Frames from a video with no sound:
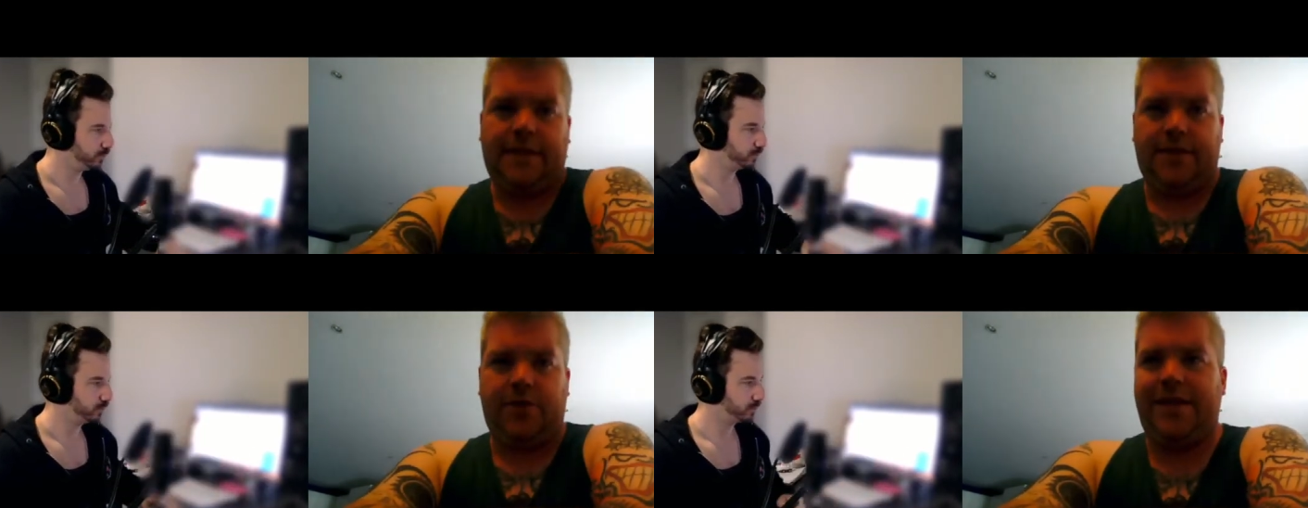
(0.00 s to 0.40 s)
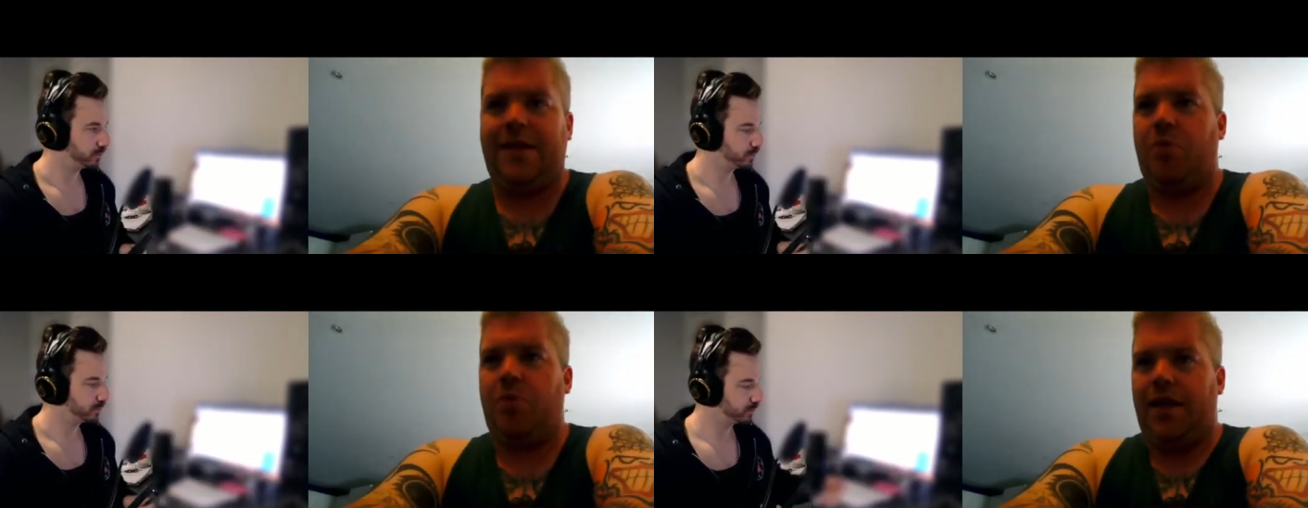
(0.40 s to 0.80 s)
Speaker 1: So I
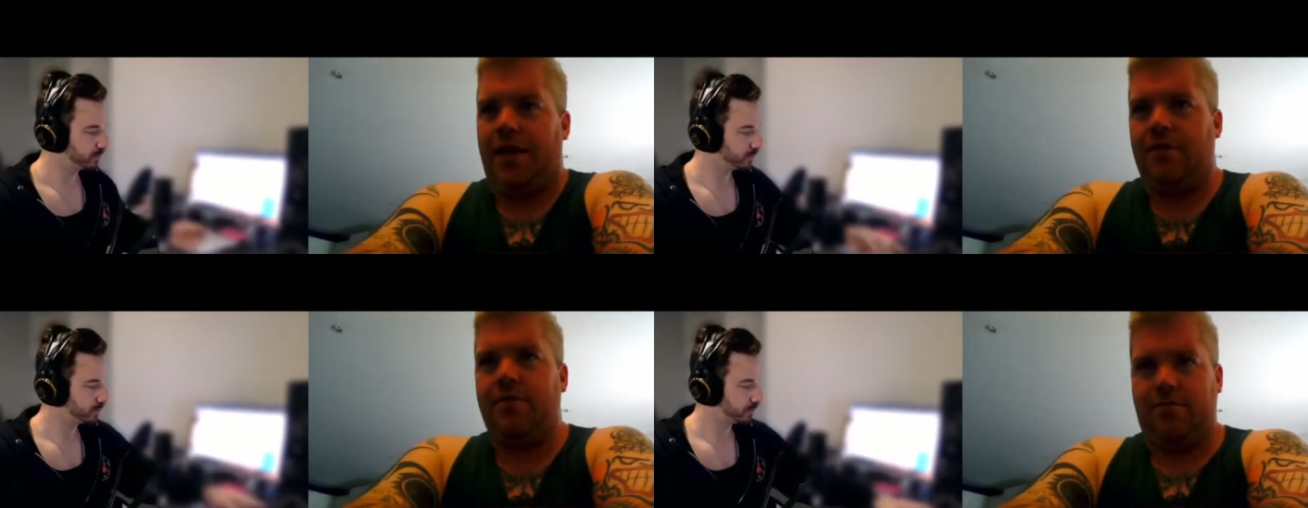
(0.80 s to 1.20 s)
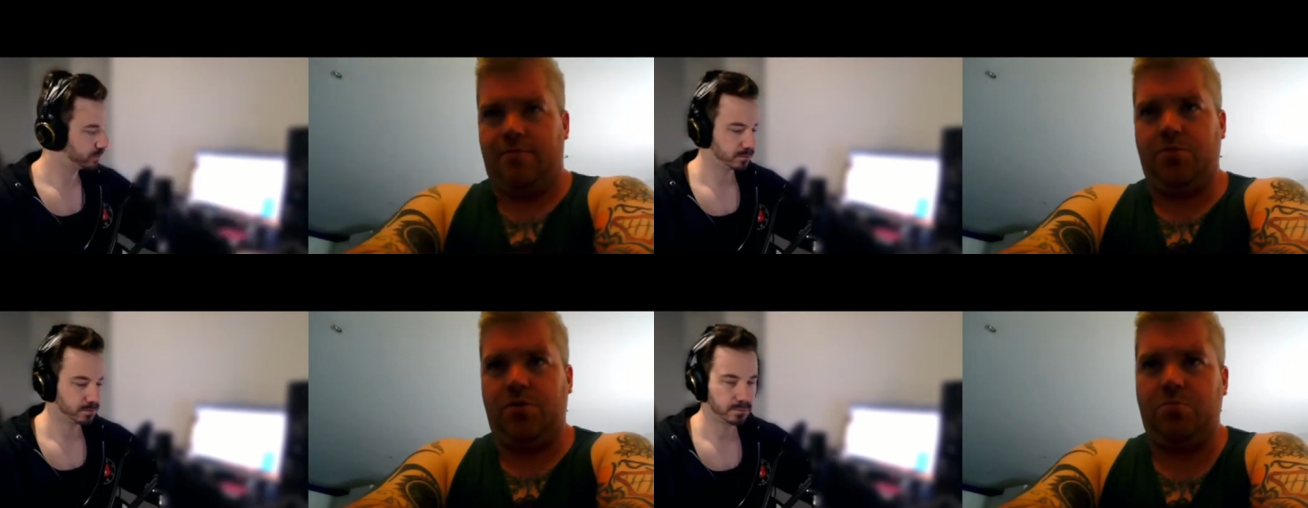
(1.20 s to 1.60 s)
deliberately
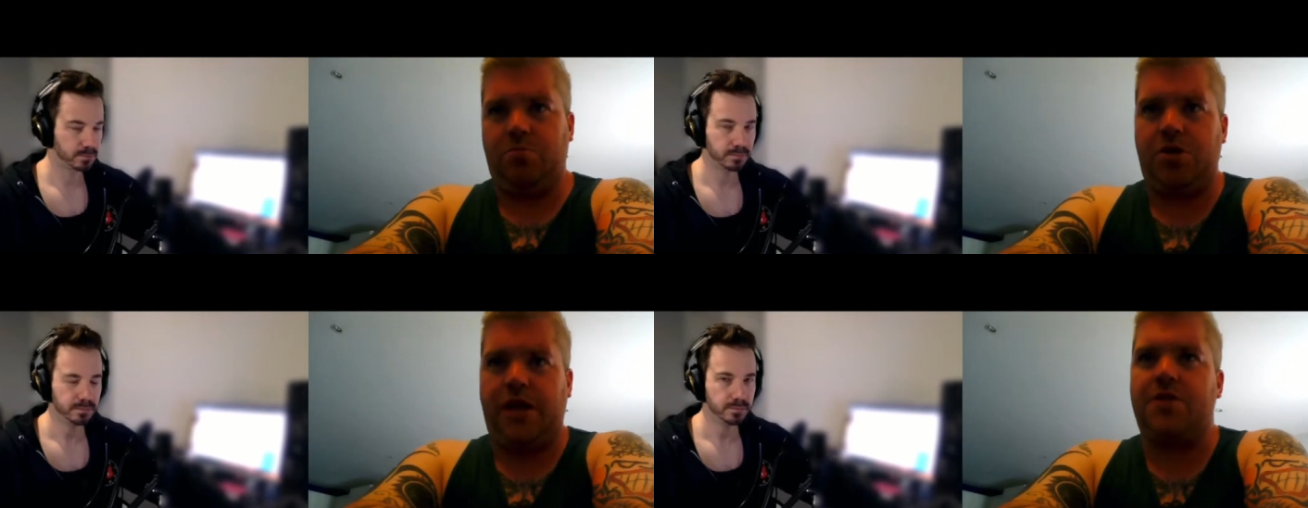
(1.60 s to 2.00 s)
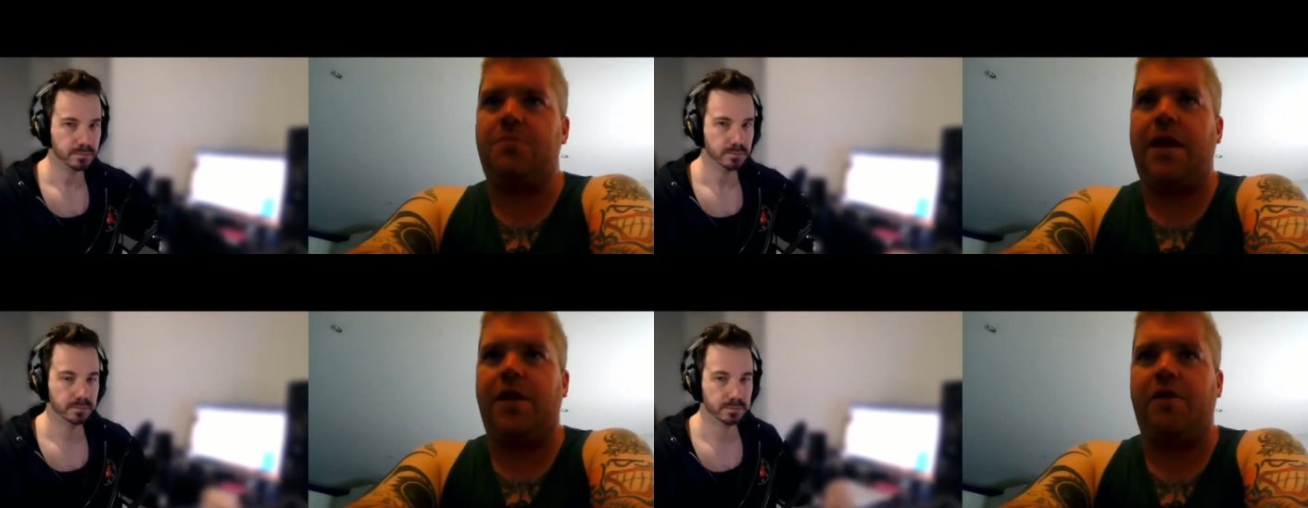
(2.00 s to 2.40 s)
change the spelling